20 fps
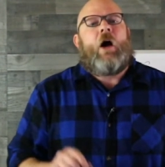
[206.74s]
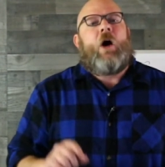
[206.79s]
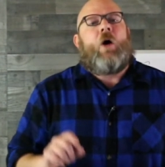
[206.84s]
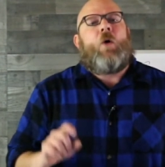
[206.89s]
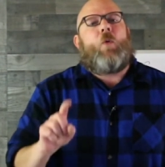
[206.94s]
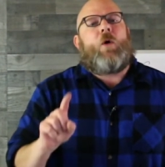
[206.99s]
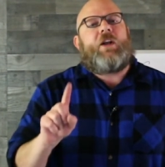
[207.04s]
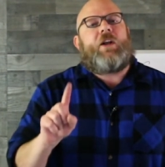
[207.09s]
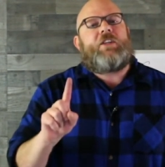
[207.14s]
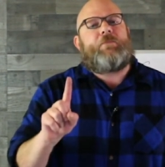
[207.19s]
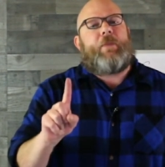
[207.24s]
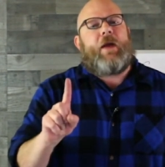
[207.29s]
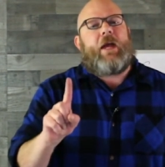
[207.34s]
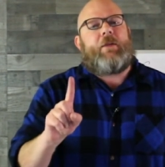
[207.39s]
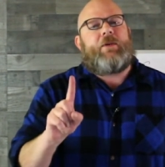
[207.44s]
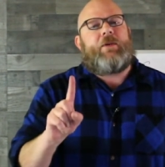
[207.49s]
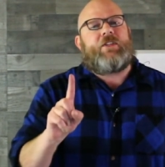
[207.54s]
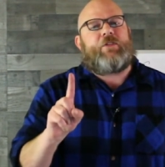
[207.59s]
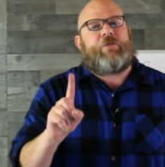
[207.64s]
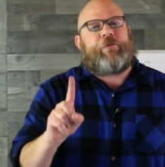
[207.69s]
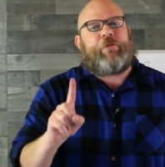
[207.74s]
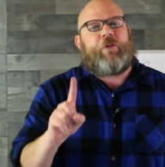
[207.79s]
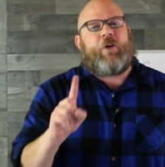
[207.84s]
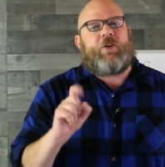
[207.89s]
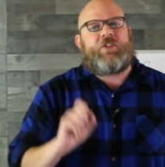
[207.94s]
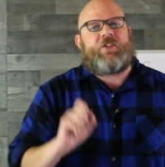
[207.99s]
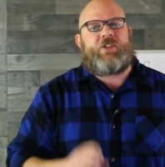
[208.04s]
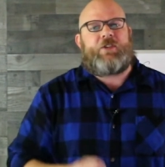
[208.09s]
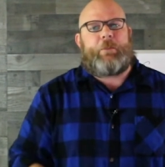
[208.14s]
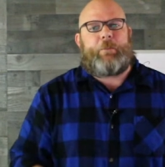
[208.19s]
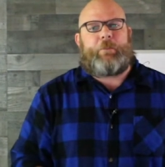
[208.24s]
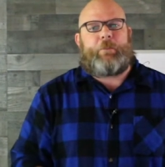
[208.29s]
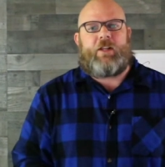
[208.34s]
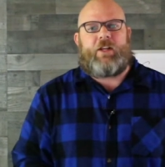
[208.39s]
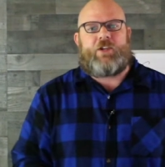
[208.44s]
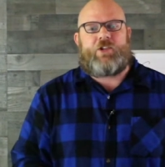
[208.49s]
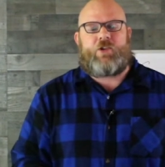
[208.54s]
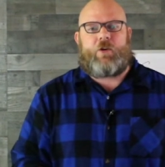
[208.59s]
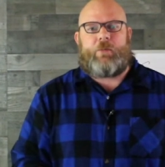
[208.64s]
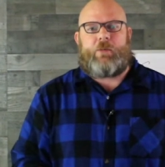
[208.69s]
What is baby's first
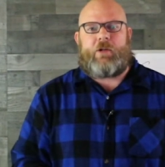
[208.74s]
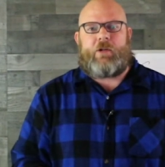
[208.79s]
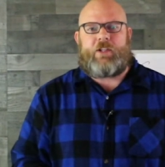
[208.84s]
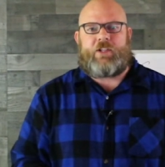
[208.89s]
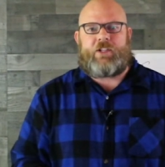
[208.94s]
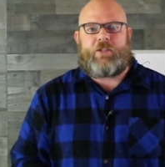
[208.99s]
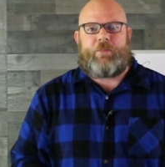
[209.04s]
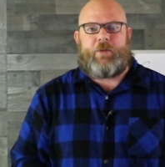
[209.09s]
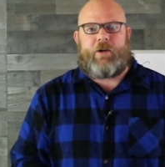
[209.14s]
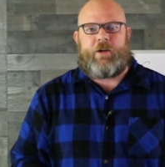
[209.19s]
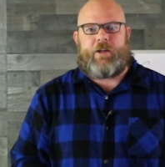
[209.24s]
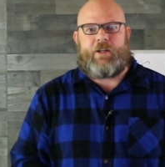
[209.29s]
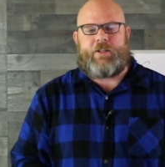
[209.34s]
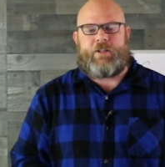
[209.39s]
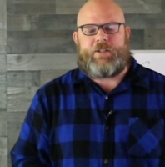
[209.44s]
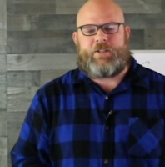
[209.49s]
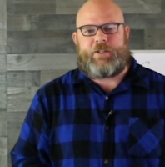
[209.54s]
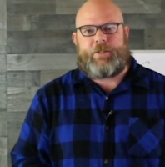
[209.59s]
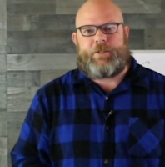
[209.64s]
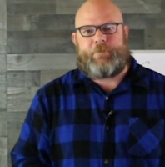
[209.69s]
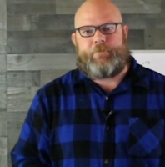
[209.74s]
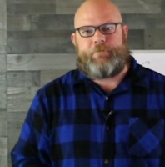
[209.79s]
pleasurable experience?